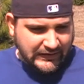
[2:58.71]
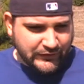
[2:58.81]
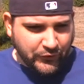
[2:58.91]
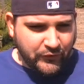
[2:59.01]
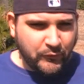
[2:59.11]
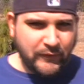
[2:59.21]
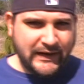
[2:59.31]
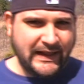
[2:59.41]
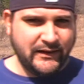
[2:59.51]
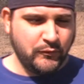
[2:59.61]
Now, on the
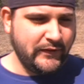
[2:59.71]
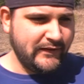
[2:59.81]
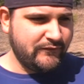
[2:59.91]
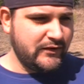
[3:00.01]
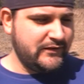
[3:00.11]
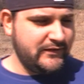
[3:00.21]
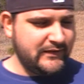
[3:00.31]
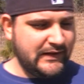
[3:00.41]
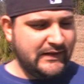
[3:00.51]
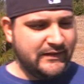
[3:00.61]
one hand, what that verse is
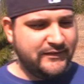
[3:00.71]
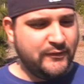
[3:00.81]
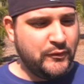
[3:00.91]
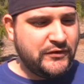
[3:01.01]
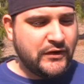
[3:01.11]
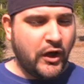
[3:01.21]
saying is that we should